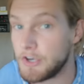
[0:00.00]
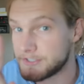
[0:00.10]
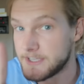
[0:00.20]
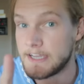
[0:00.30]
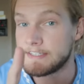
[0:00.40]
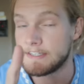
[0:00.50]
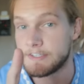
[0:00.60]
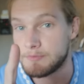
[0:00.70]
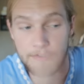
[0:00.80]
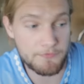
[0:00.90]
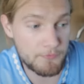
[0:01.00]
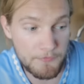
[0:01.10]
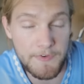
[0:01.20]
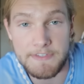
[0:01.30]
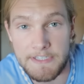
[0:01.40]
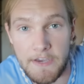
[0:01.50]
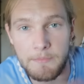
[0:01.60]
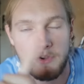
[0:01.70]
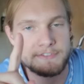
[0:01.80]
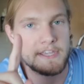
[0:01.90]
gonna say to this, with, the, with 15 of
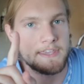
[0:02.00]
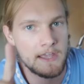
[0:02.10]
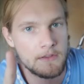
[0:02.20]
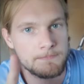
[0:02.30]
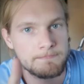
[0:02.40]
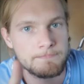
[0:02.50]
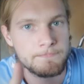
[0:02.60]
them, you're gonna say, Caleb,